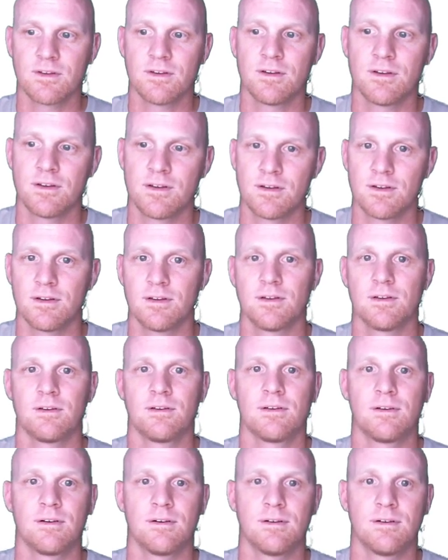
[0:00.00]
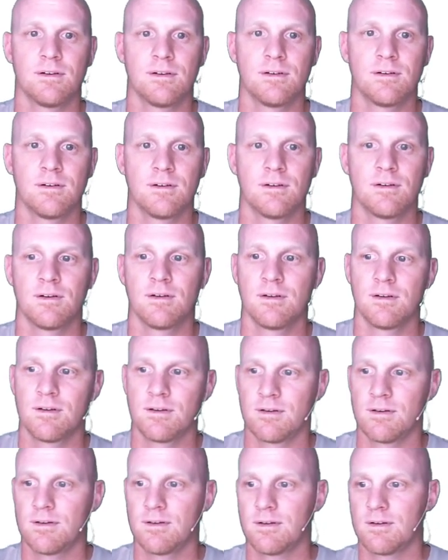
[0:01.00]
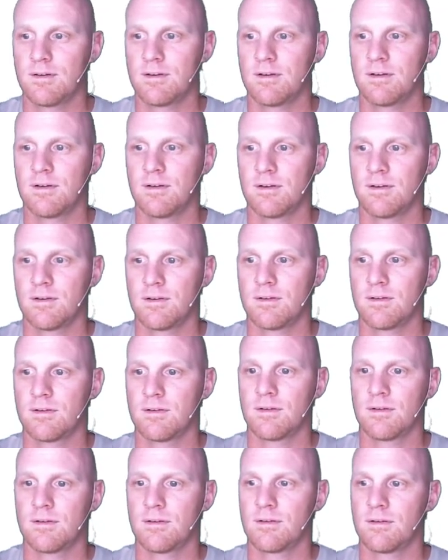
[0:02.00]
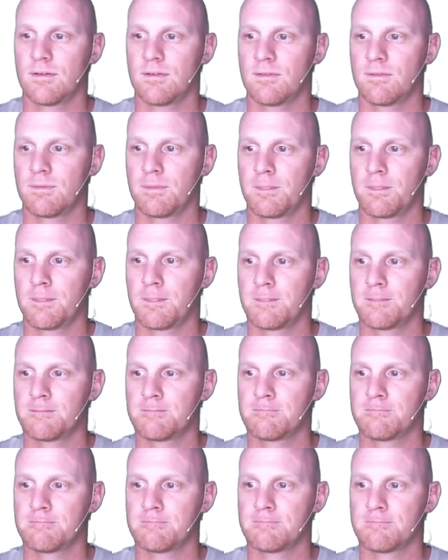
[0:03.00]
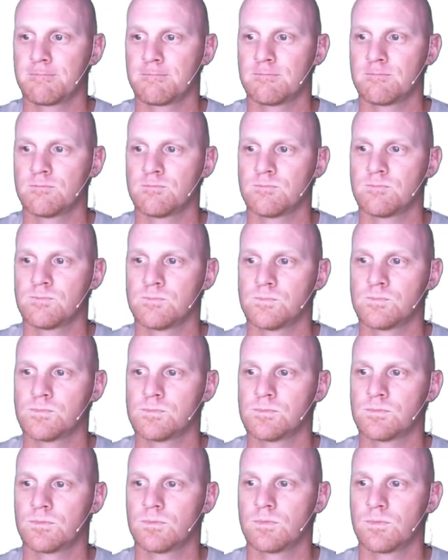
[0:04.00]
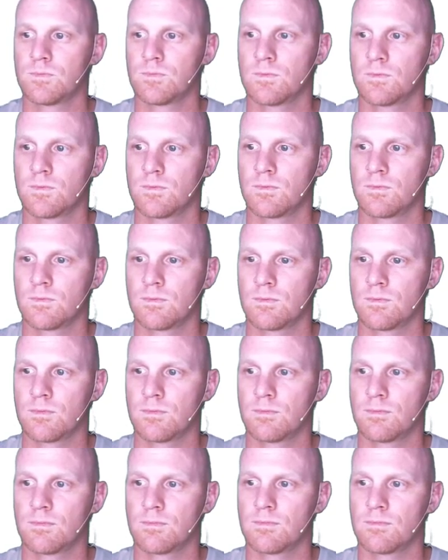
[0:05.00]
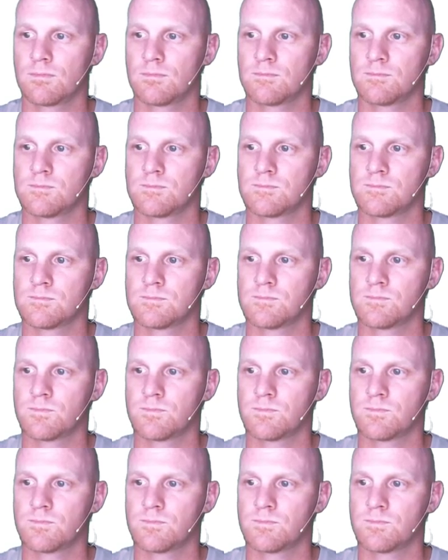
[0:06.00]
Nobody speaks.